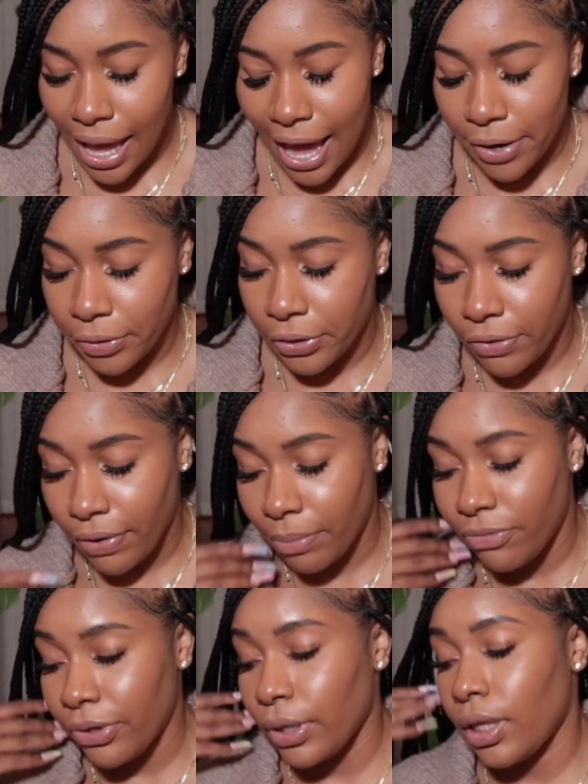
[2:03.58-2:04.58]
I don't know if
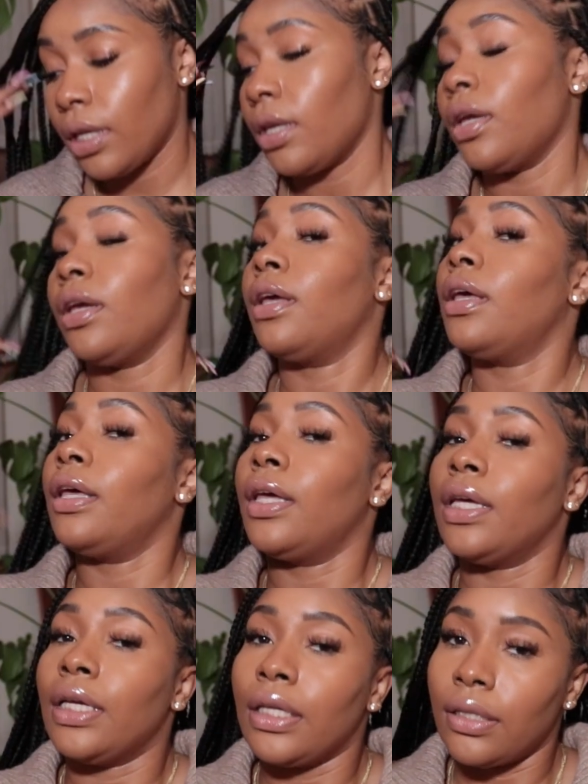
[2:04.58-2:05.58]
I'm feeling
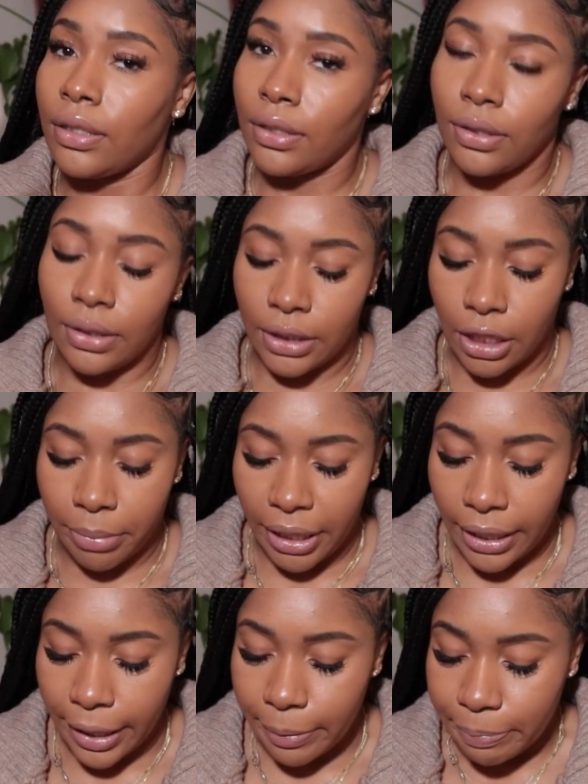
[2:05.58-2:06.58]
your
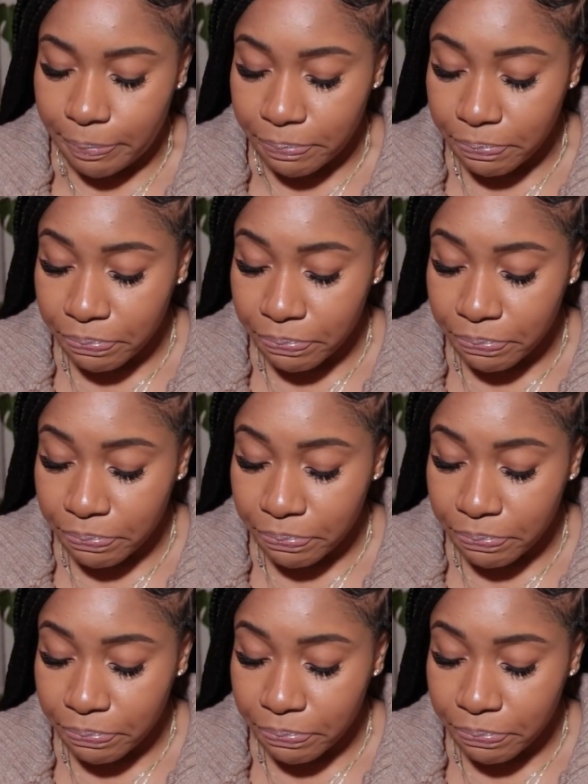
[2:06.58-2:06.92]
makeup.